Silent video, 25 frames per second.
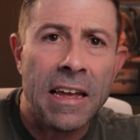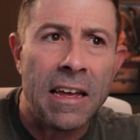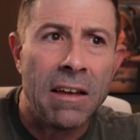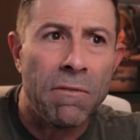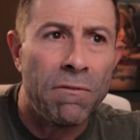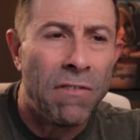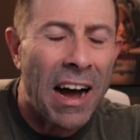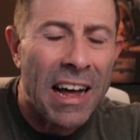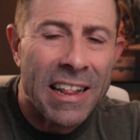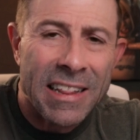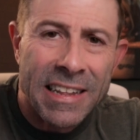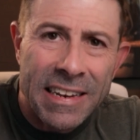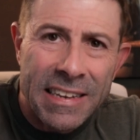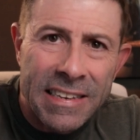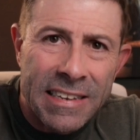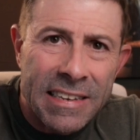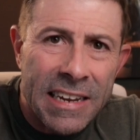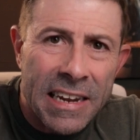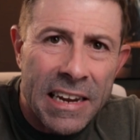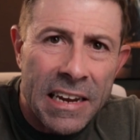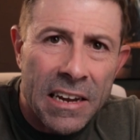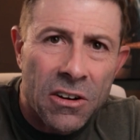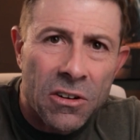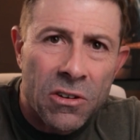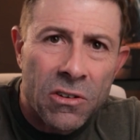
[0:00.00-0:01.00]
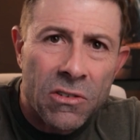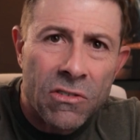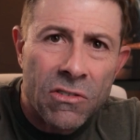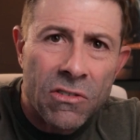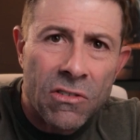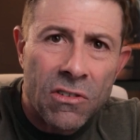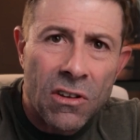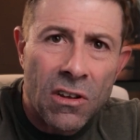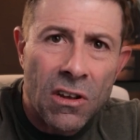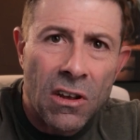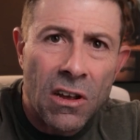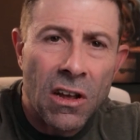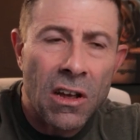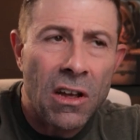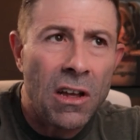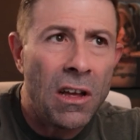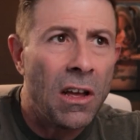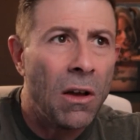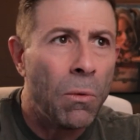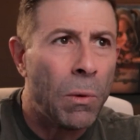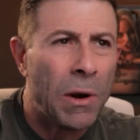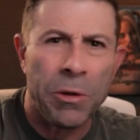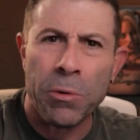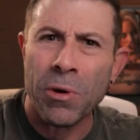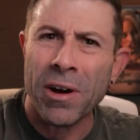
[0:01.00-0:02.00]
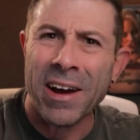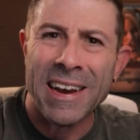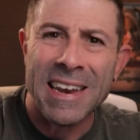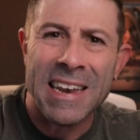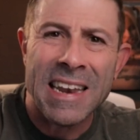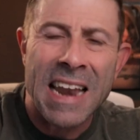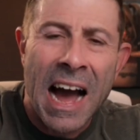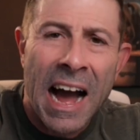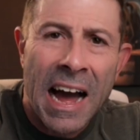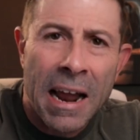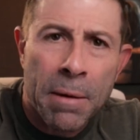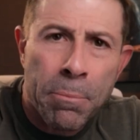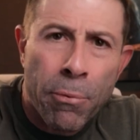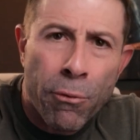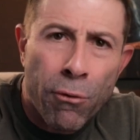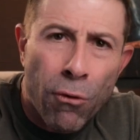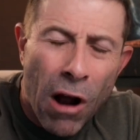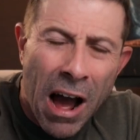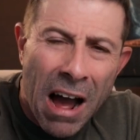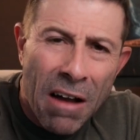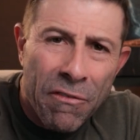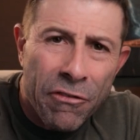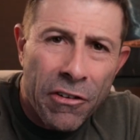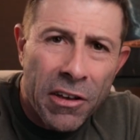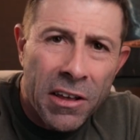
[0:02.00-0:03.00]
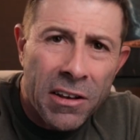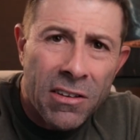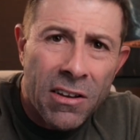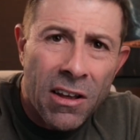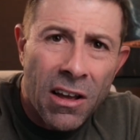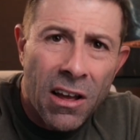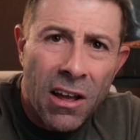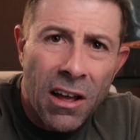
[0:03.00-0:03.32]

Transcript: Volunteers? What are you, a nonprofit?